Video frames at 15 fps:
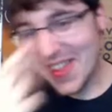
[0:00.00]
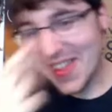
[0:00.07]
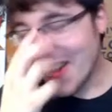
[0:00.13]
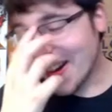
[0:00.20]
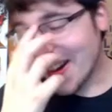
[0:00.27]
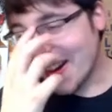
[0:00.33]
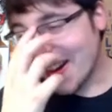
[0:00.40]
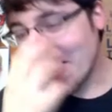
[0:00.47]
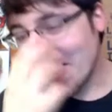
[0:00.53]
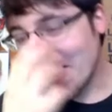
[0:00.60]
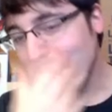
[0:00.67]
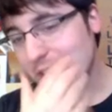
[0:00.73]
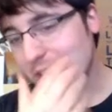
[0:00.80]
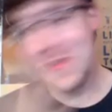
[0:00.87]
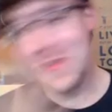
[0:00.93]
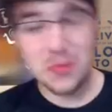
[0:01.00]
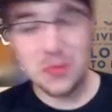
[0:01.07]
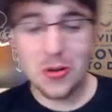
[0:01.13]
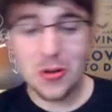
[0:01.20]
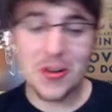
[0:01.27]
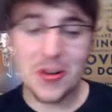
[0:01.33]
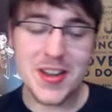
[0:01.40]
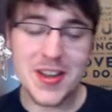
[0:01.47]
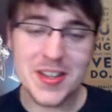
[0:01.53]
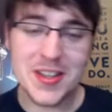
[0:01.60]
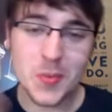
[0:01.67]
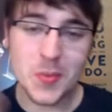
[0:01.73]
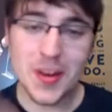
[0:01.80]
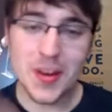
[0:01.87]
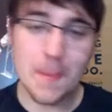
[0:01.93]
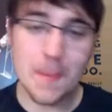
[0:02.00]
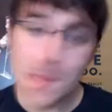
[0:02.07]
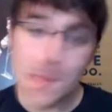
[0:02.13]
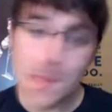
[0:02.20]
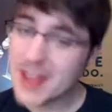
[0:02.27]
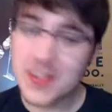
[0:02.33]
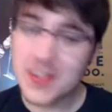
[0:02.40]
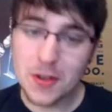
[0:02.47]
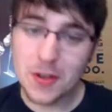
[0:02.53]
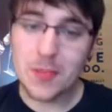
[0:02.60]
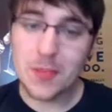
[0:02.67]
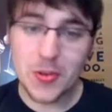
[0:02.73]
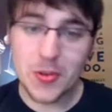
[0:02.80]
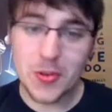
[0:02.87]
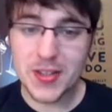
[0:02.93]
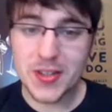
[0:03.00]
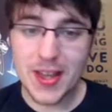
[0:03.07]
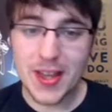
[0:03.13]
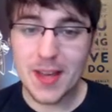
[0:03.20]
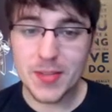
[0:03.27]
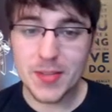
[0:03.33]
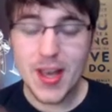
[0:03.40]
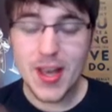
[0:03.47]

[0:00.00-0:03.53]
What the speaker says: Gears of War is one of the best third-person games,